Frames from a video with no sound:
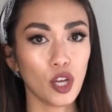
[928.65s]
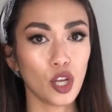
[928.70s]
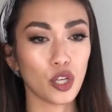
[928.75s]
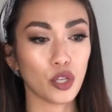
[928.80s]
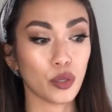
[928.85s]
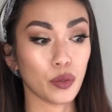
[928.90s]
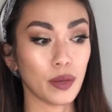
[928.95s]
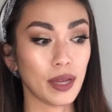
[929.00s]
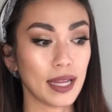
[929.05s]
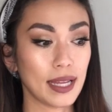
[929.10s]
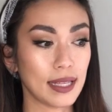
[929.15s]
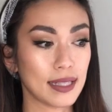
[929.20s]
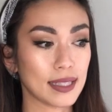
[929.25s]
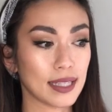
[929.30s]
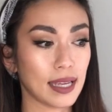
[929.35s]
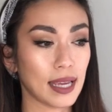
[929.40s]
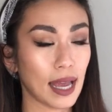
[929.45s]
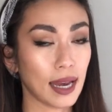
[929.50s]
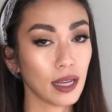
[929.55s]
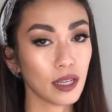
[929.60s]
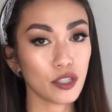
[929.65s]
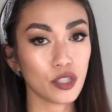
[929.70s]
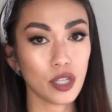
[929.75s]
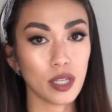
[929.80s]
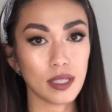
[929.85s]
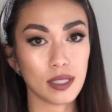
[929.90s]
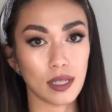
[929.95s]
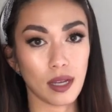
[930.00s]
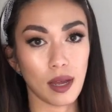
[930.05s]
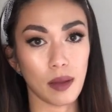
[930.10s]
who is getting
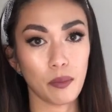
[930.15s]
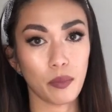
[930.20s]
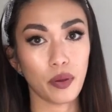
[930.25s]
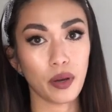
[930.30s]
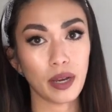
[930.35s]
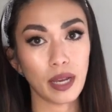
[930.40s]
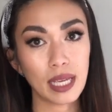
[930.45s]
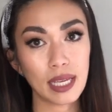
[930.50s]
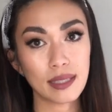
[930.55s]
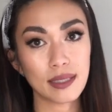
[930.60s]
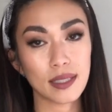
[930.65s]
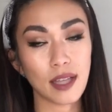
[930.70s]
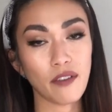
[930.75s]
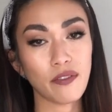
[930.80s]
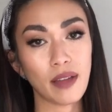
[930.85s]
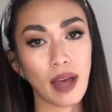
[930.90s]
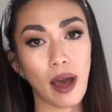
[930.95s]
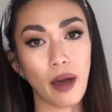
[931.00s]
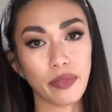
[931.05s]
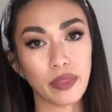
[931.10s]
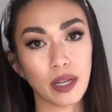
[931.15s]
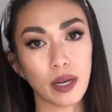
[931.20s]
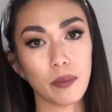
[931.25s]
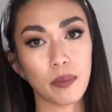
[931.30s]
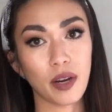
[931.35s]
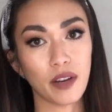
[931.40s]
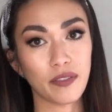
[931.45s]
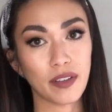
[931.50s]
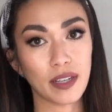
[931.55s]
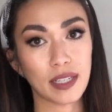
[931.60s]
shit done, putting stuff out there
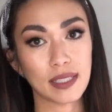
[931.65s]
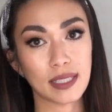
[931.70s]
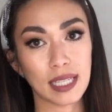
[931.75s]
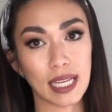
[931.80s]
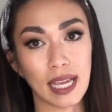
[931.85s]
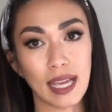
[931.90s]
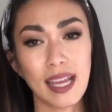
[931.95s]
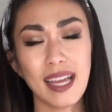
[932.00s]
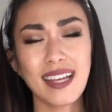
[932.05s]
imperfectly,